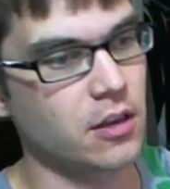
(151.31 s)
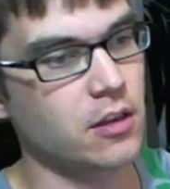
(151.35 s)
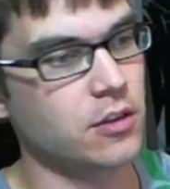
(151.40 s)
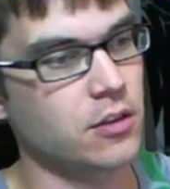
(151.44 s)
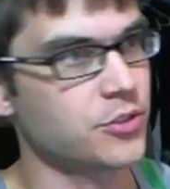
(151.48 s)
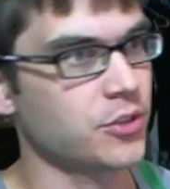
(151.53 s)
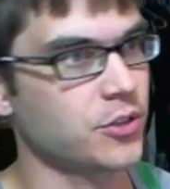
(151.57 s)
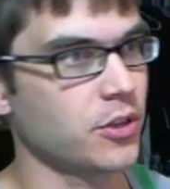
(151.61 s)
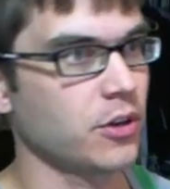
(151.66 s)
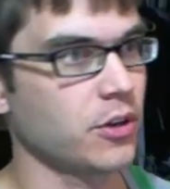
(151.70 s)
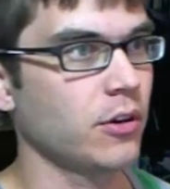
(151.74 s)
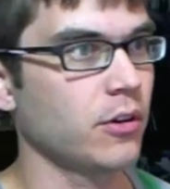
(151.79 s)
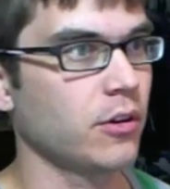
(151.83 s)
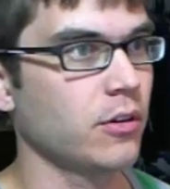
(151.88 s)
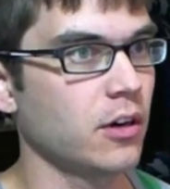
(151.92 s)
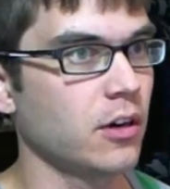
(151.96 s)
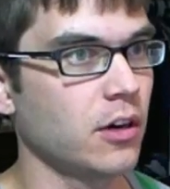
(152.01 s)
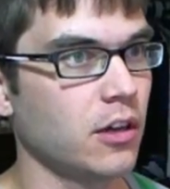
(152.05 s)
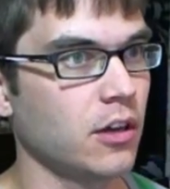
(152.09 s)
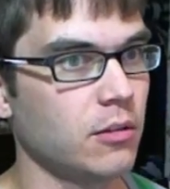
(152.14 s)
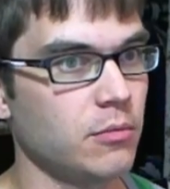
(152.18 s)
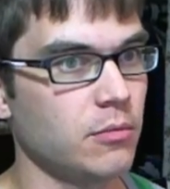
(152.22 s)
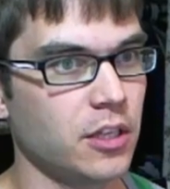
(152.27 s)
So
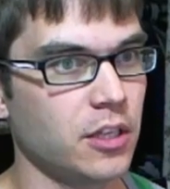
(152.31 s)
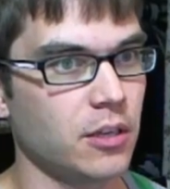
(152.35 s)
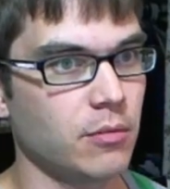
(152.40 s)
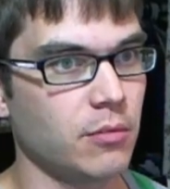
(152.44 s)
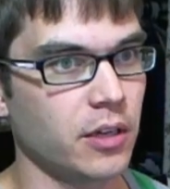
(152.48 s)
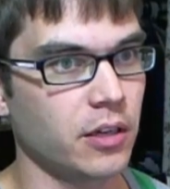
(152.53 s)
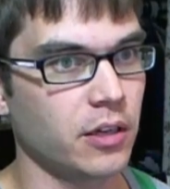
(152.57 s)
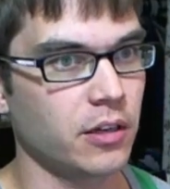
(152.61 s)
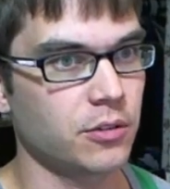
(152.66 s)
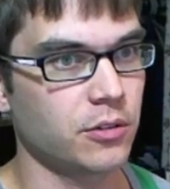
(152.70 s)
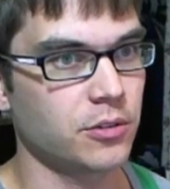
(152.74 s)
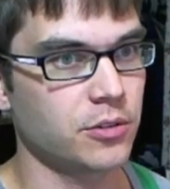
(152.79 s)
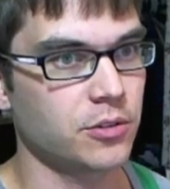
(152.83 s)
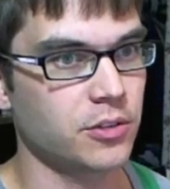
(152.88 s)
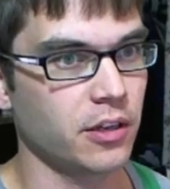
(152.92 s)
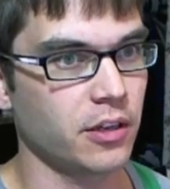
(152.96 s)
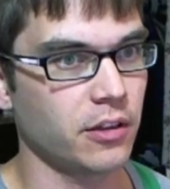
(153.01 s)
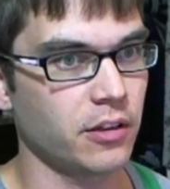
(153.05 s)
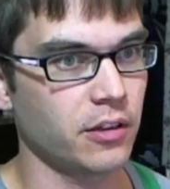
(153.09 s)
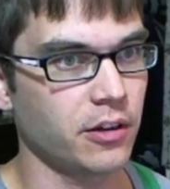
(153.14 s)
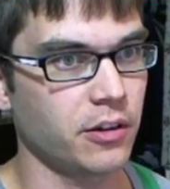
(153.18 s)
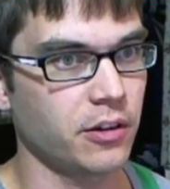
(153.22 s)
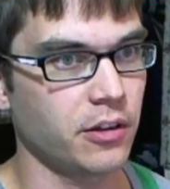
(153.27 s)
let me get my color
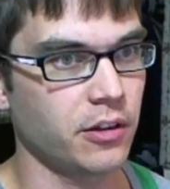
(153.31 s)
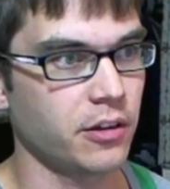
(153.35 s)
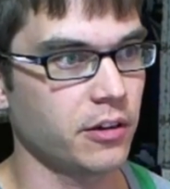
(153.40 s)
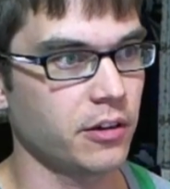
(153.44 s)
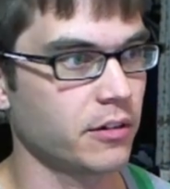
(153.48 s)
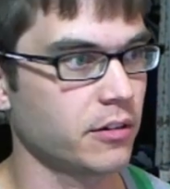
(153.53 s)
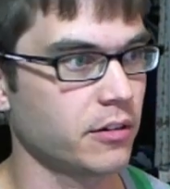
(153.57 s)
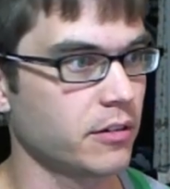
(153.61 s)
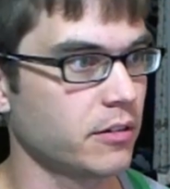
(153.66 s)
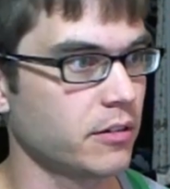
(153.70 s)
scale out here.